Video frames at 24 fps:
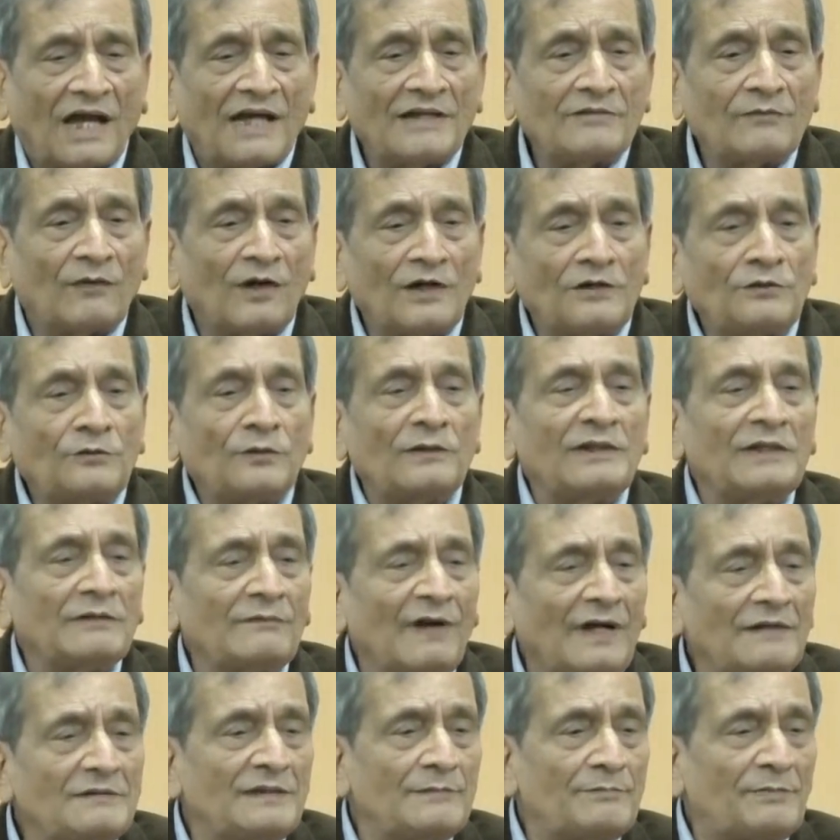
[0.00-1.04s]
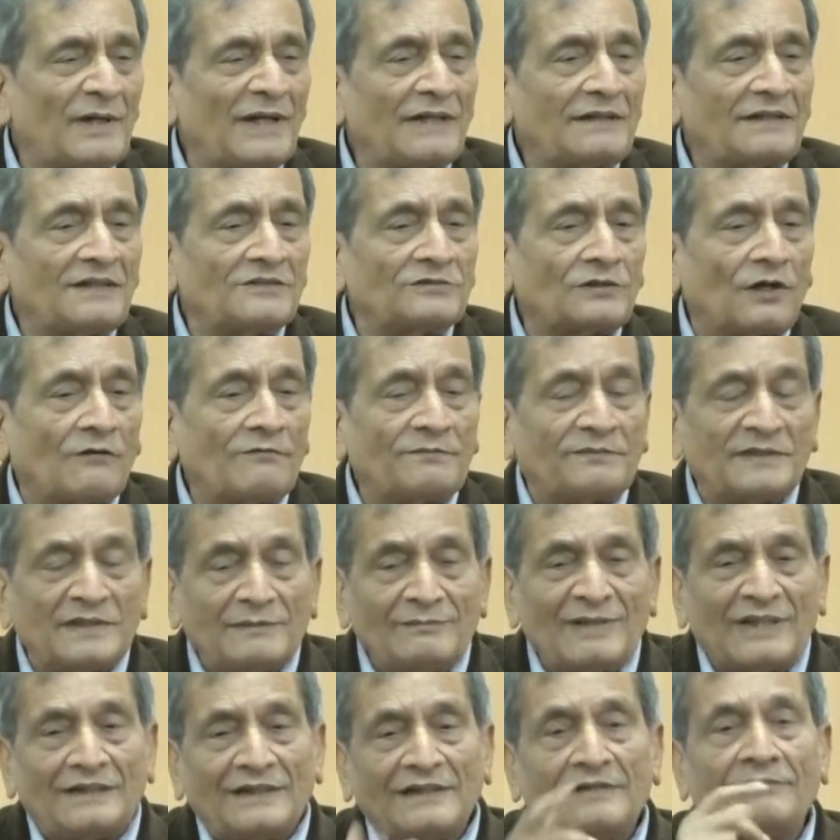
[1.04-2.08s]
I want to revive the practice of
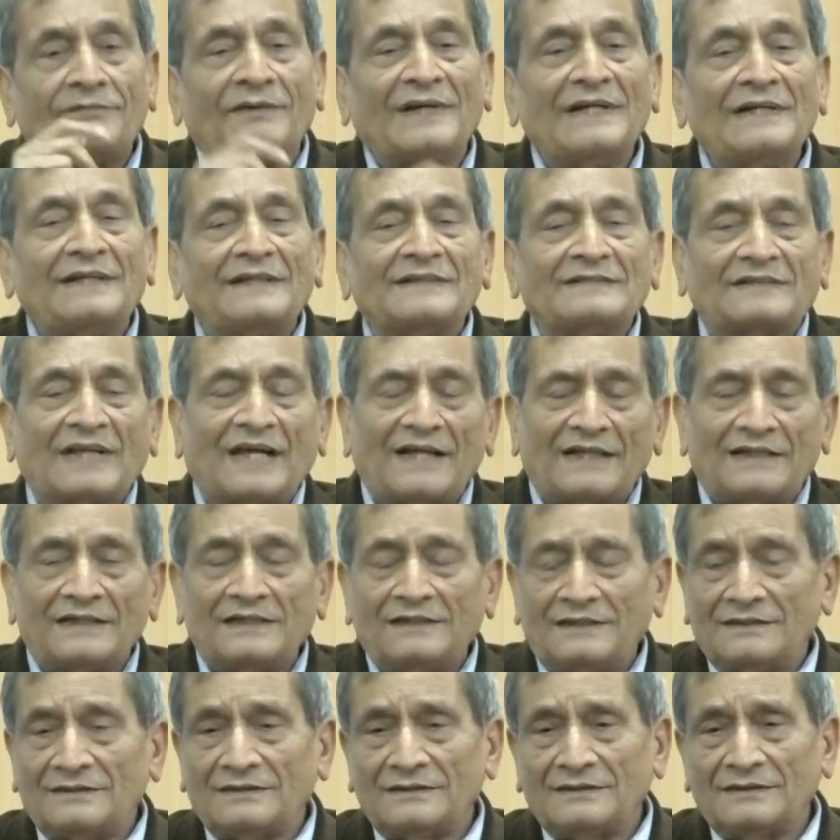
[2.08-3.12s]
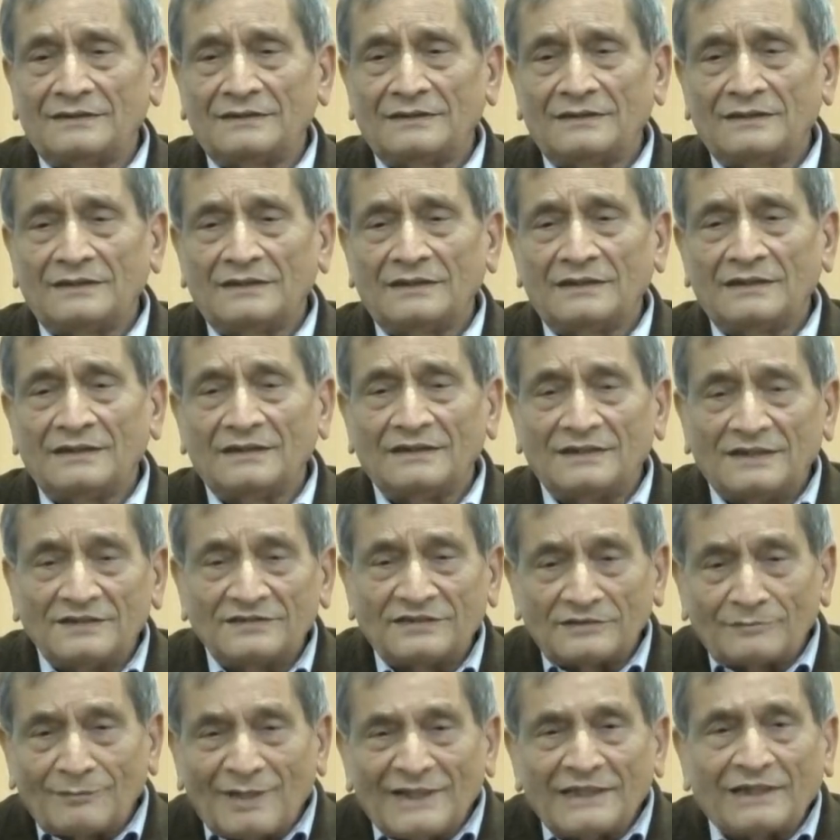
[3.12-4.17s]
female infanticide.
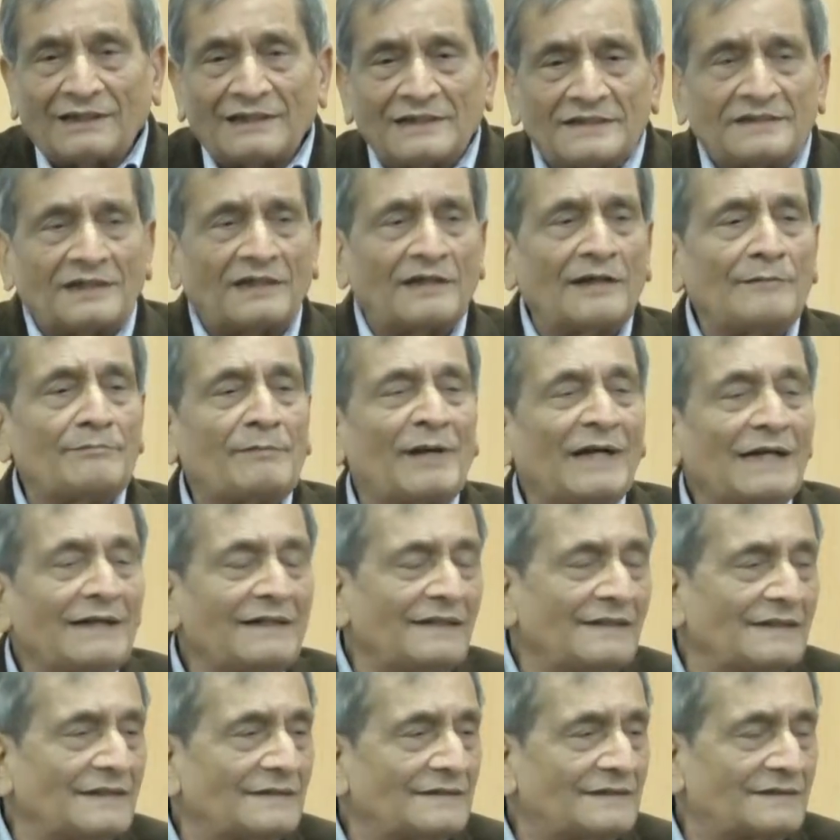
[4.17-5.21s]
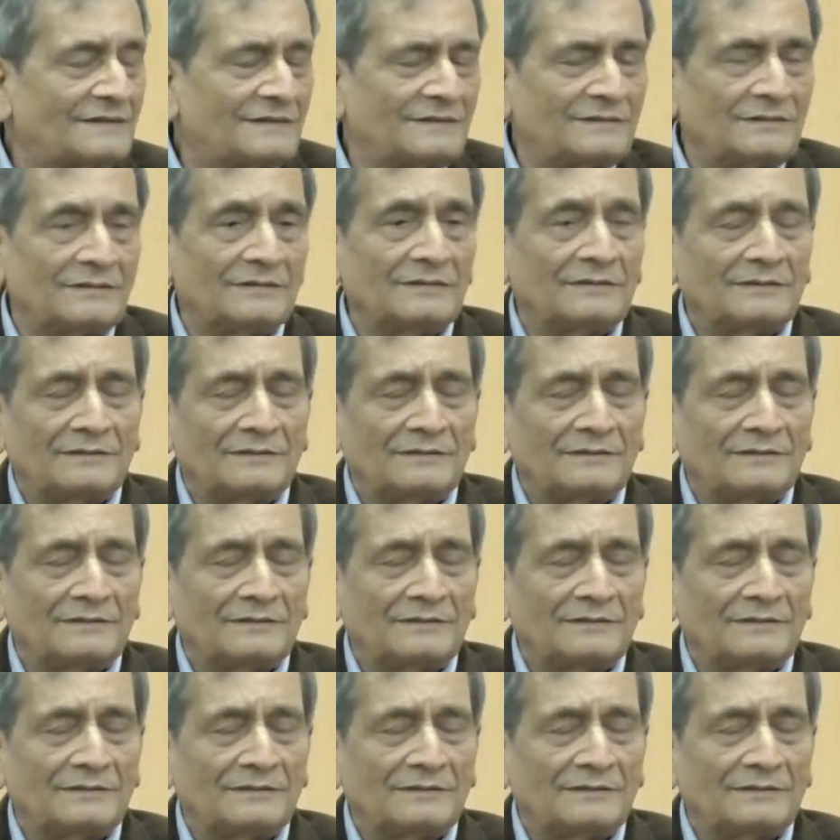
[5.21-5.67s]
This is my cultural practice.